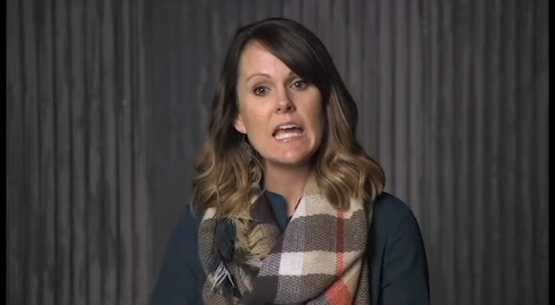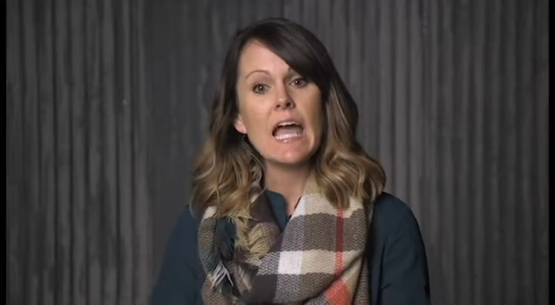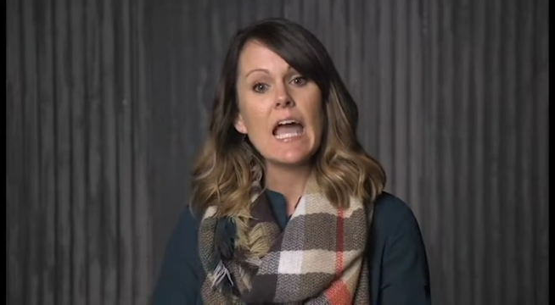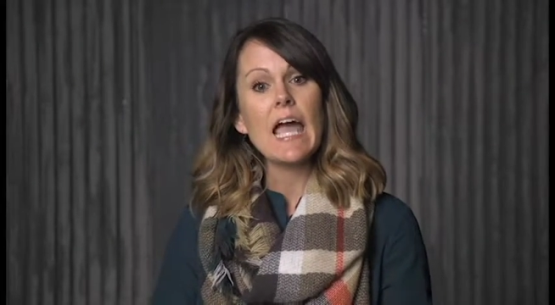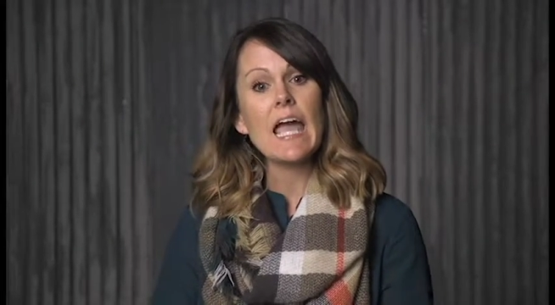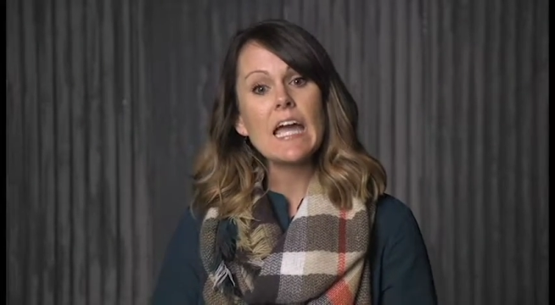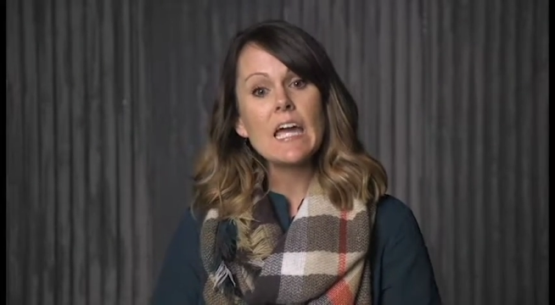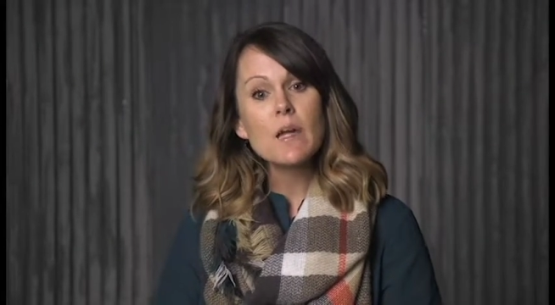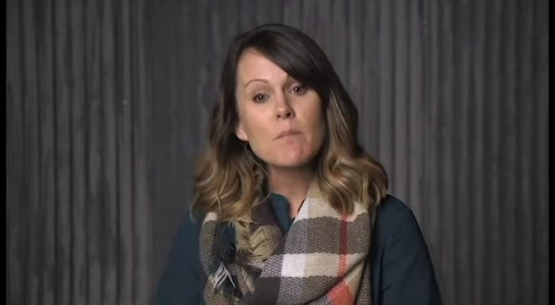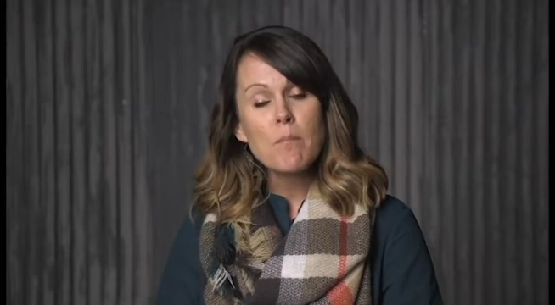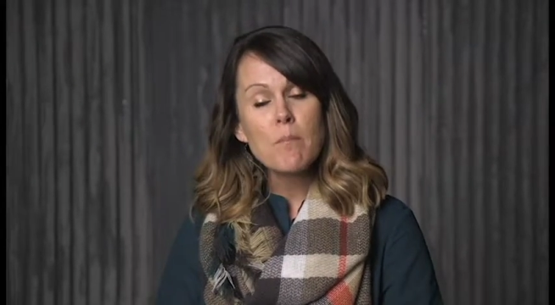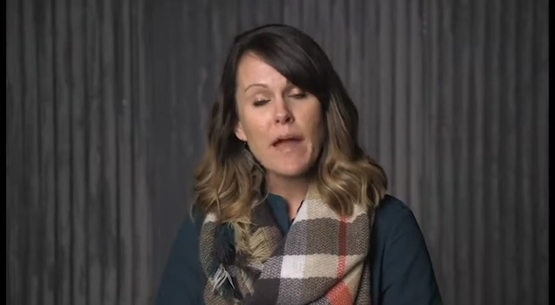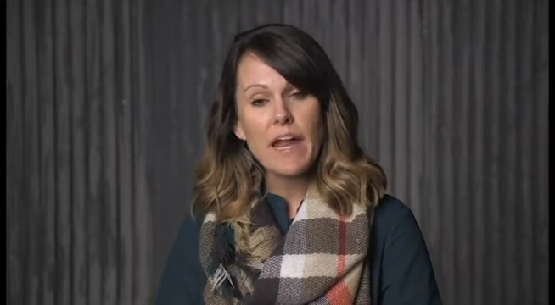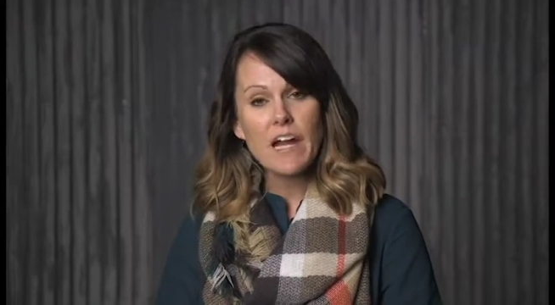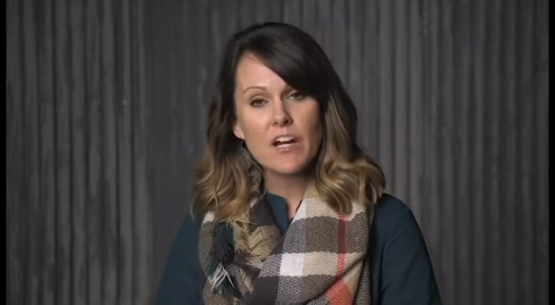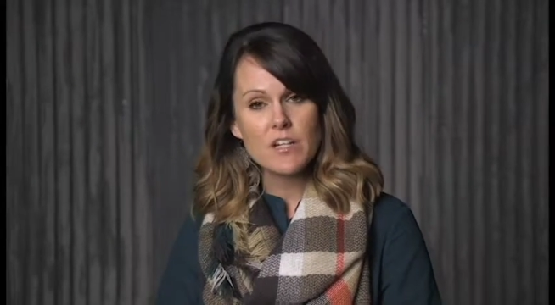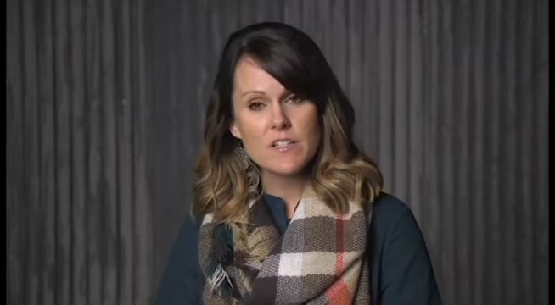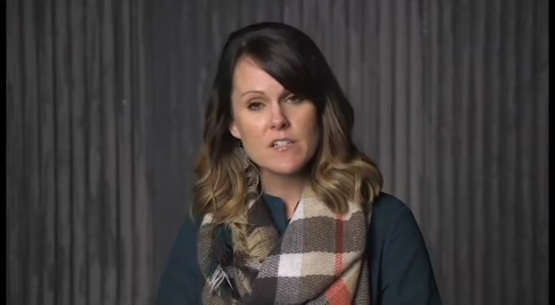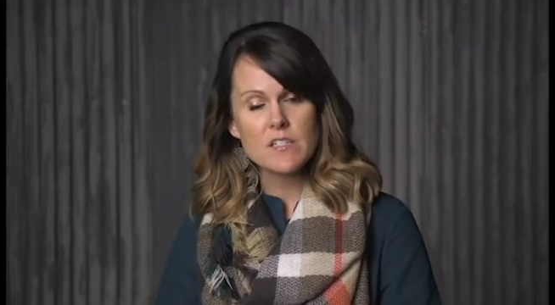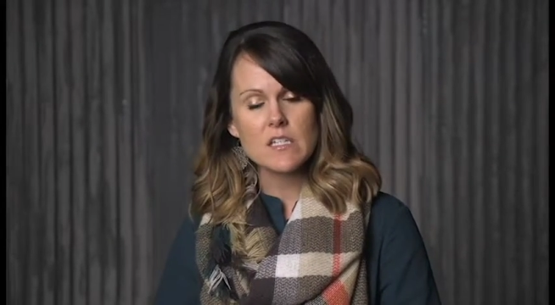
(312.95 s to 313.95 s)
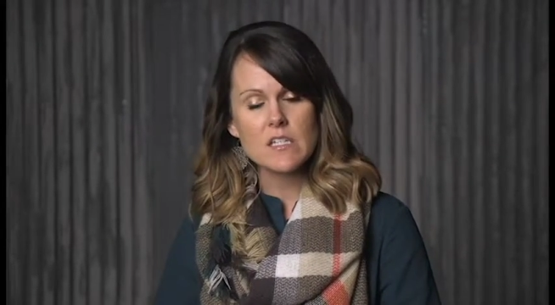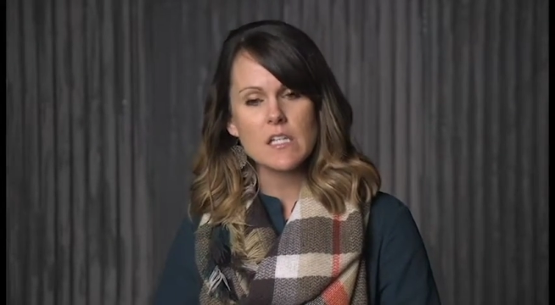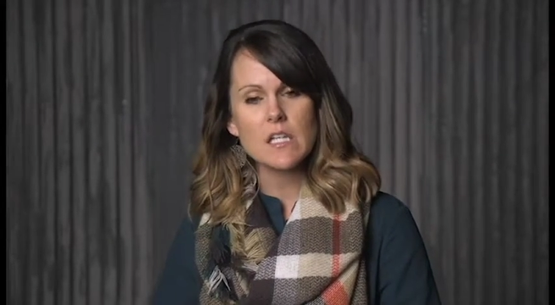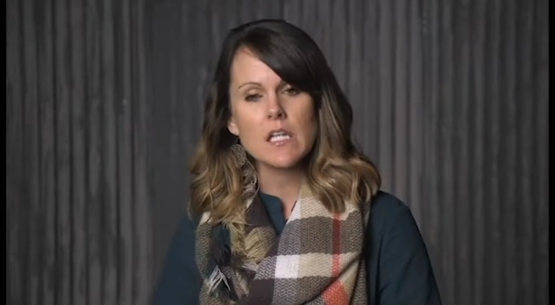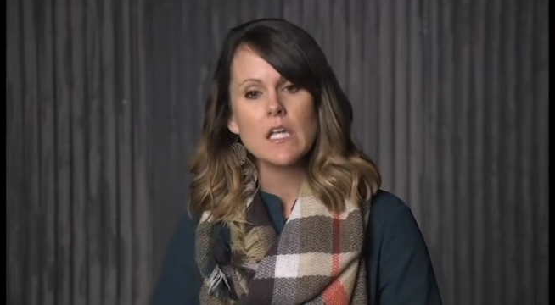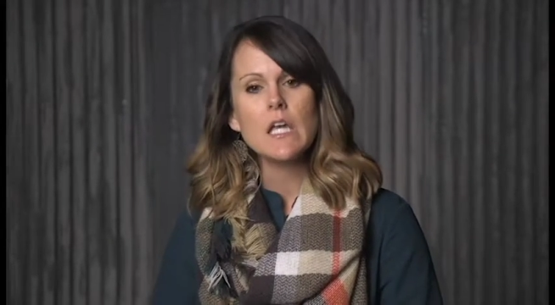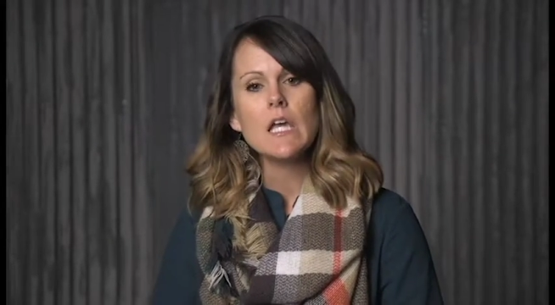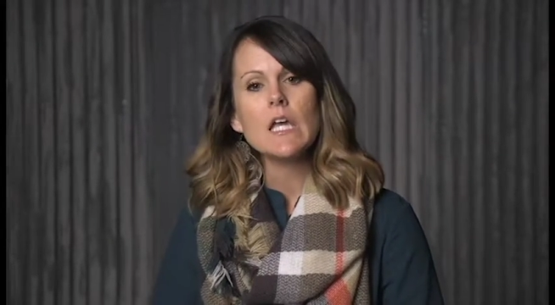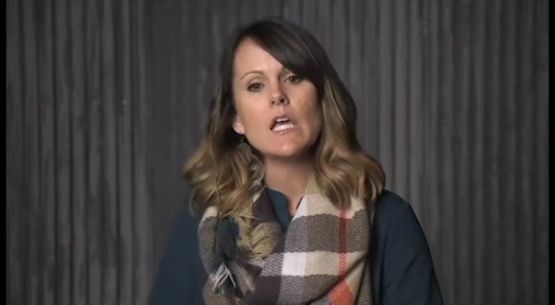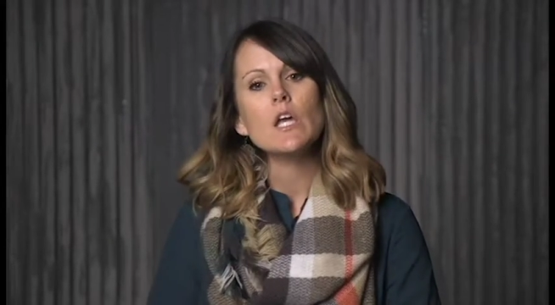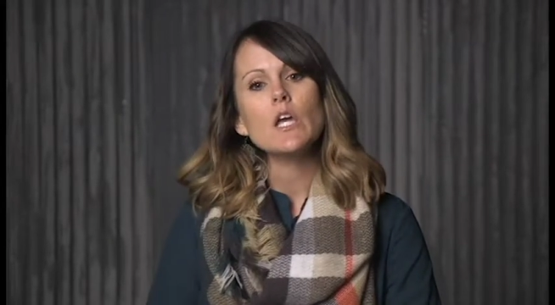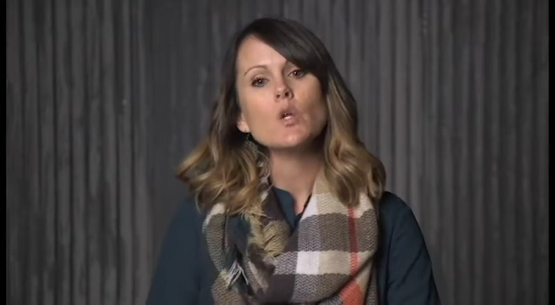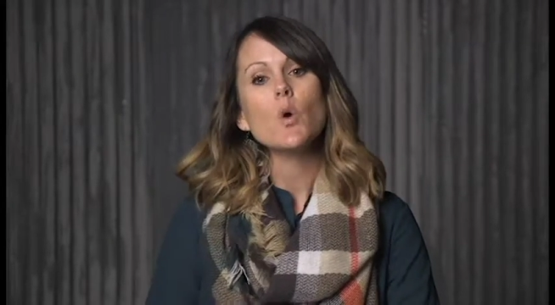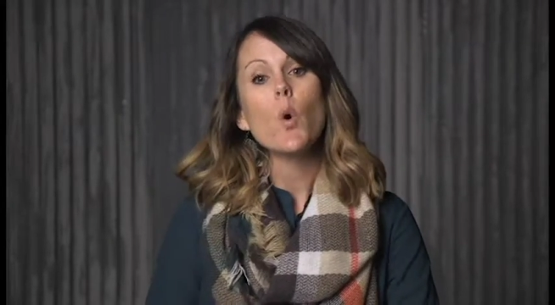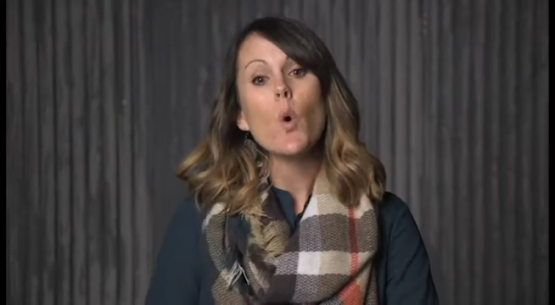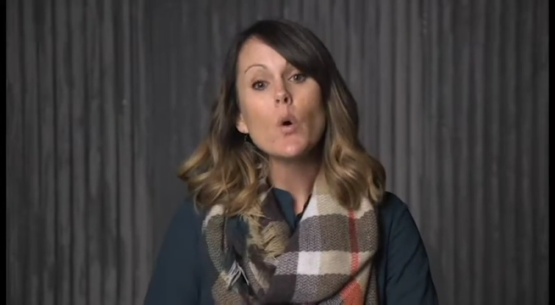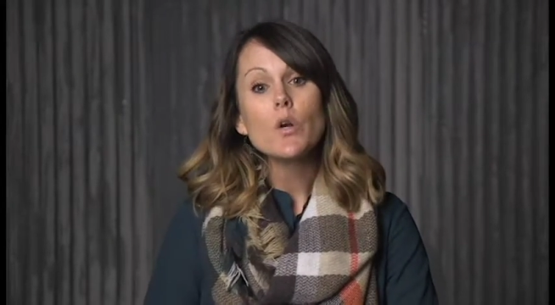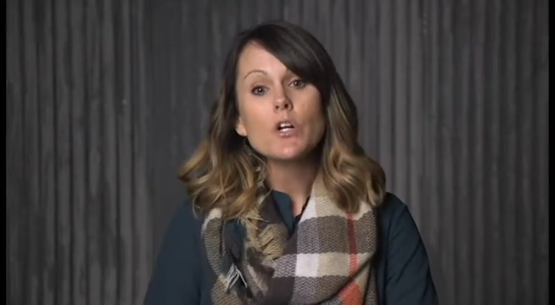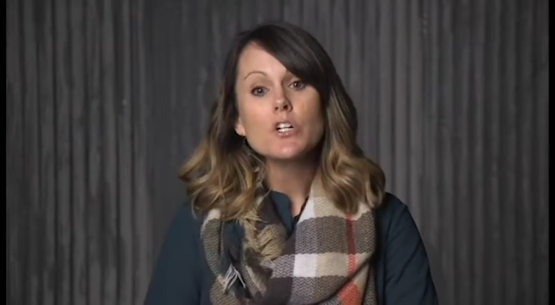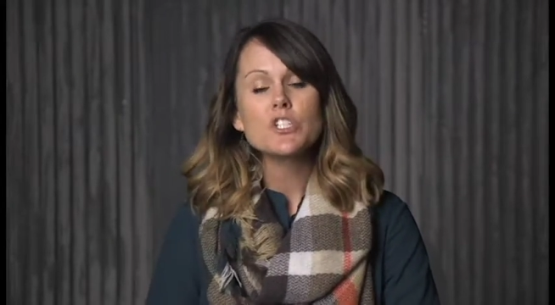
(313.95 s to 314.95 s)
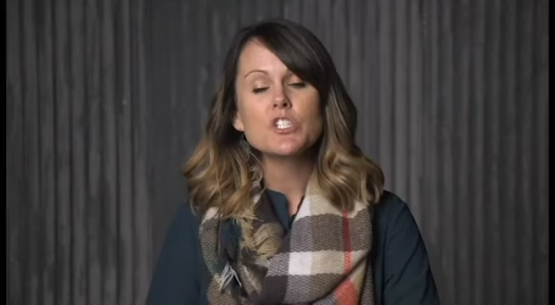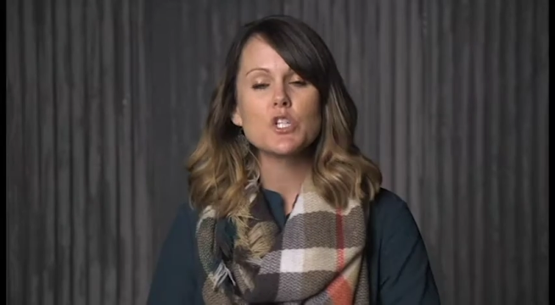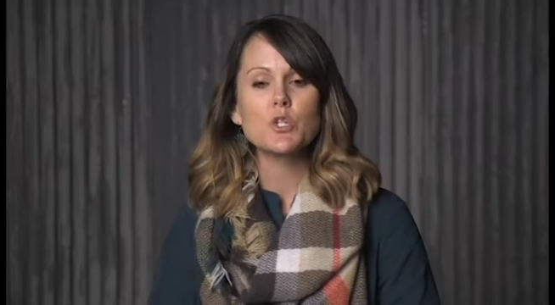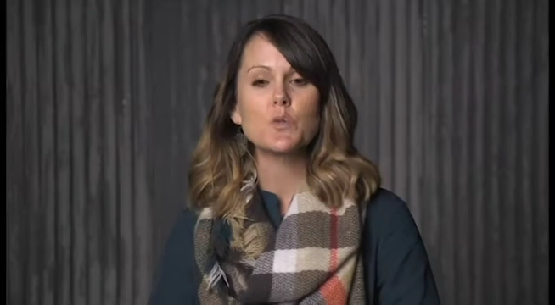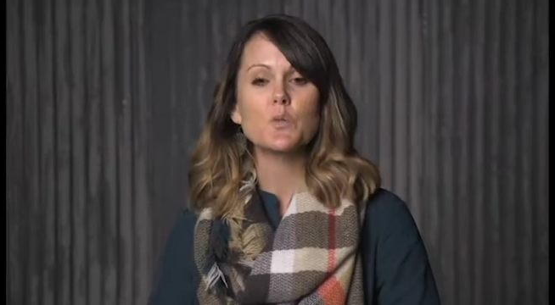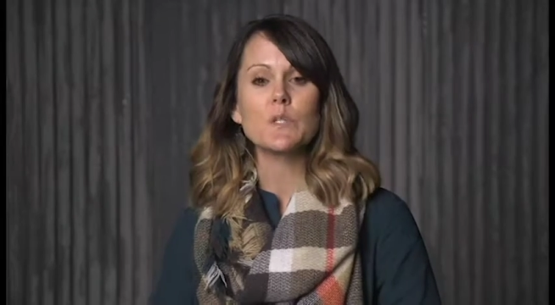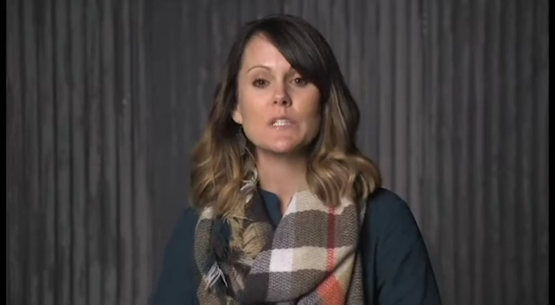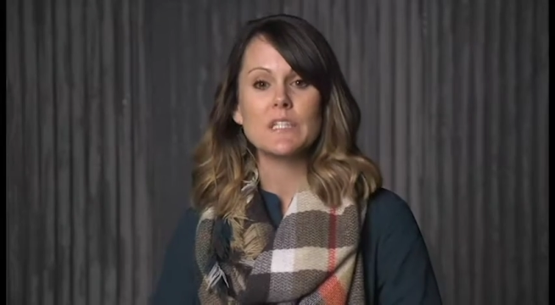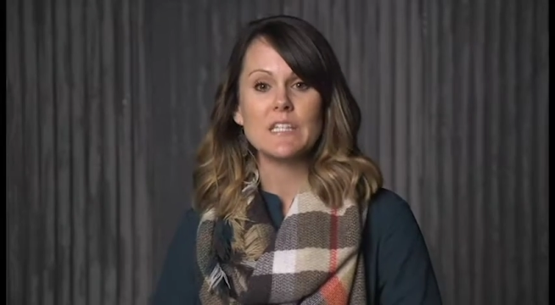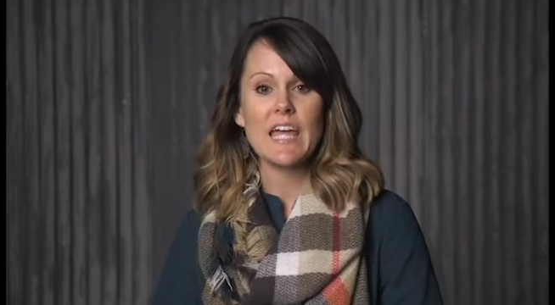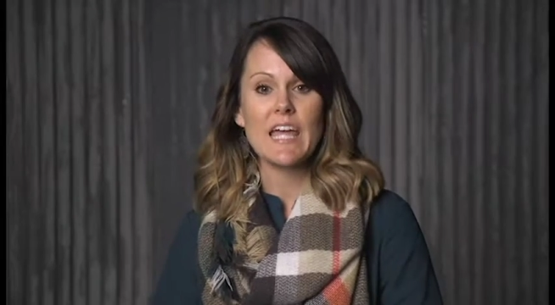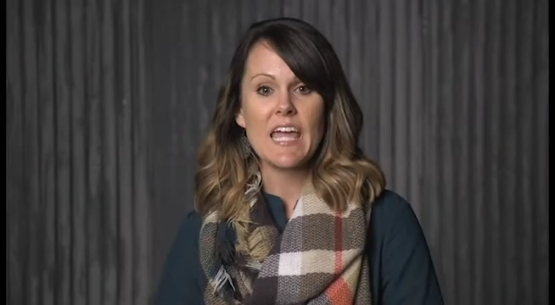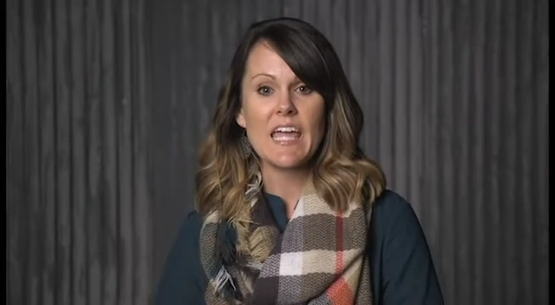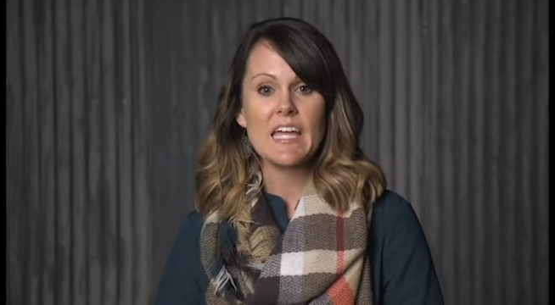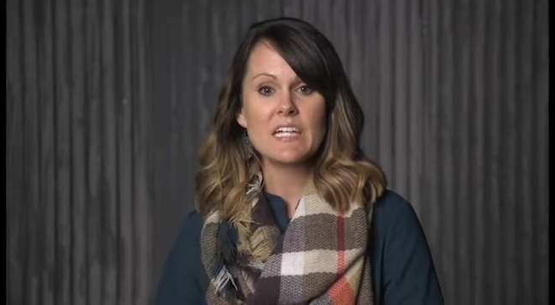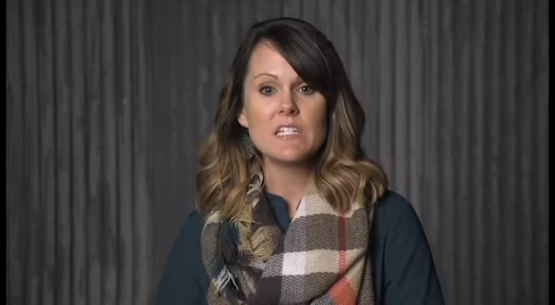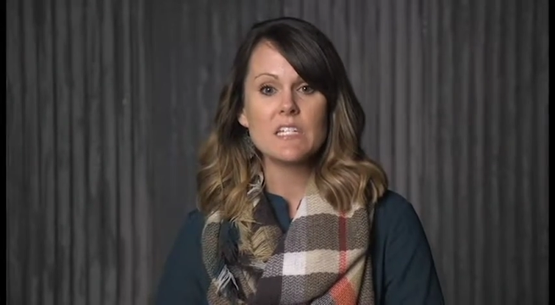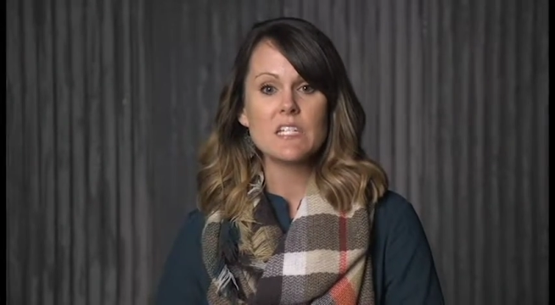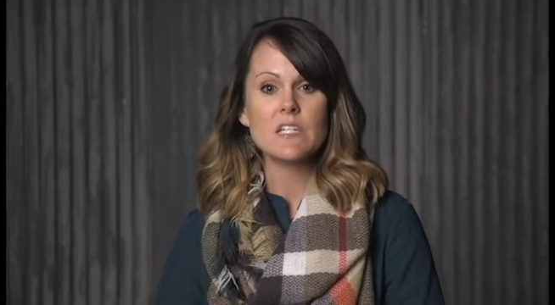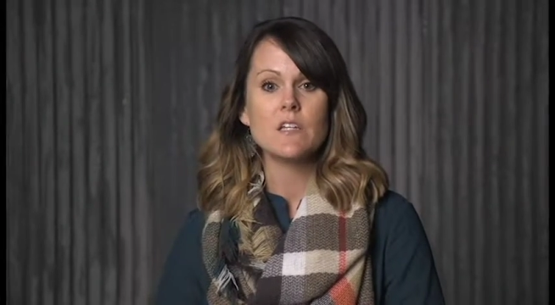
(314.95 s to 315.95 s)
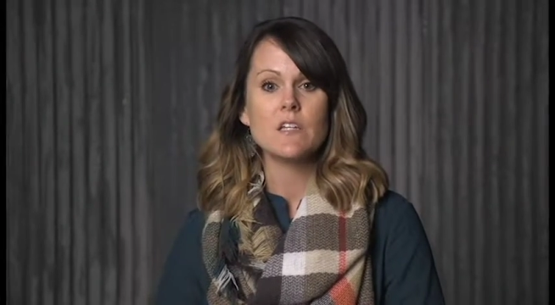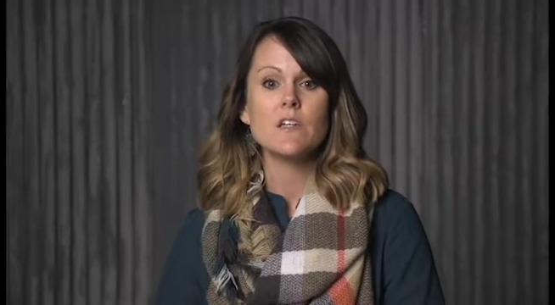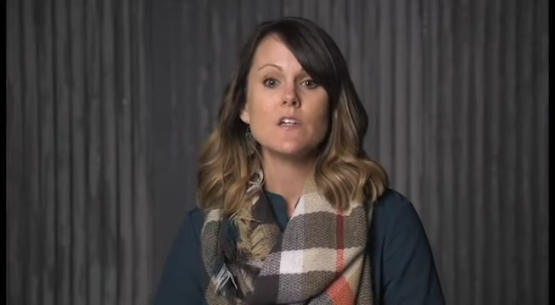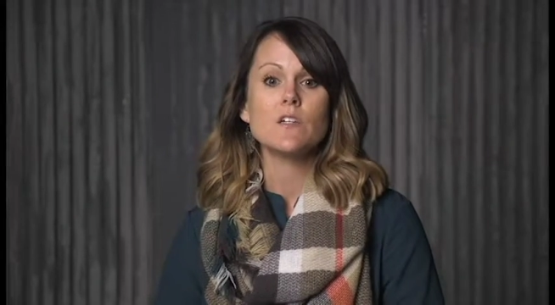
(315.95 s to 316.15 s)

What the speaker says: and comparison in order to relate